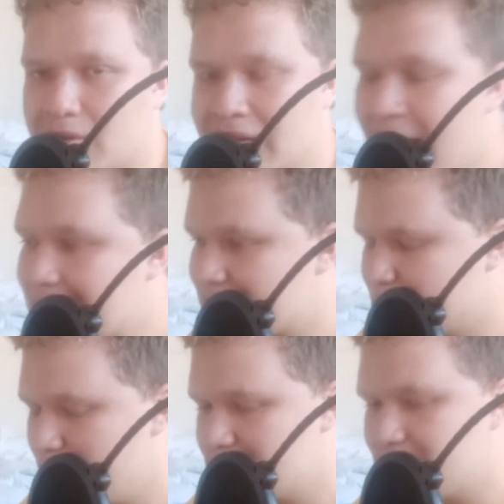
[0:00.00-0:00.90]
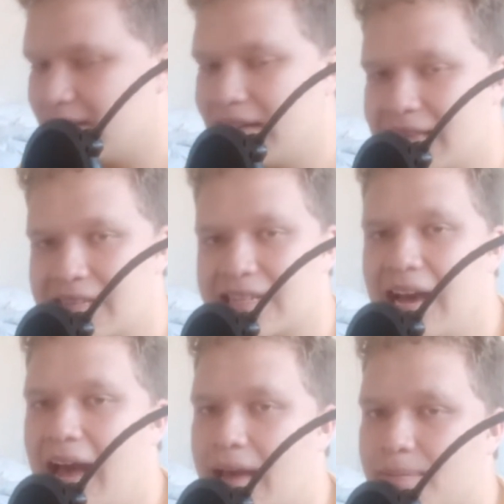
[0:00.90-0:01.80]
yes, we're just gonna let this
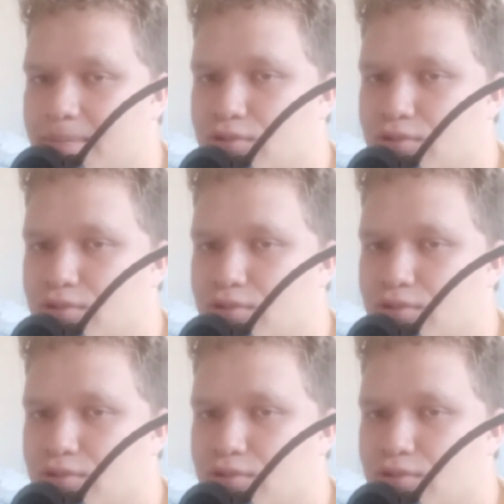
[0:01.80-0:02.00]
guy